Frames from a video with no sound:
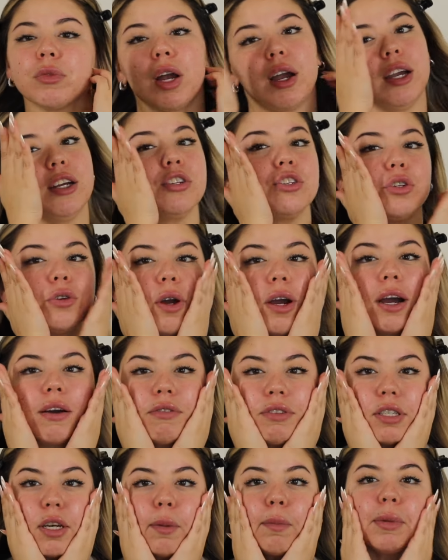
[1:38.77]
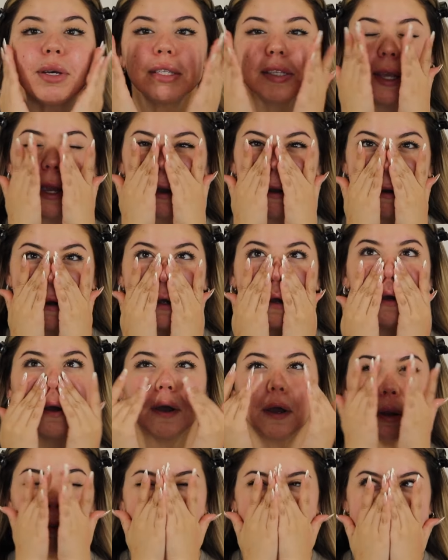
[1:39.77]
I do have some mascara
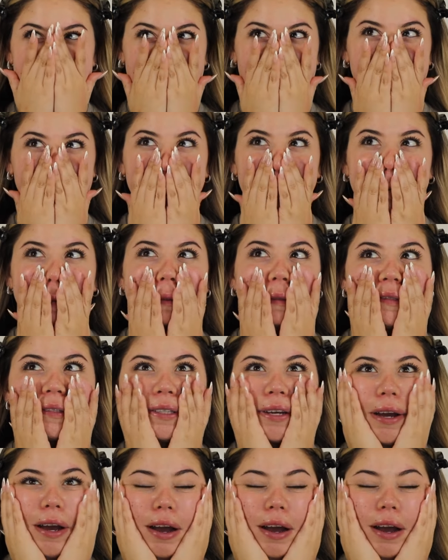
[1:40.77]
on because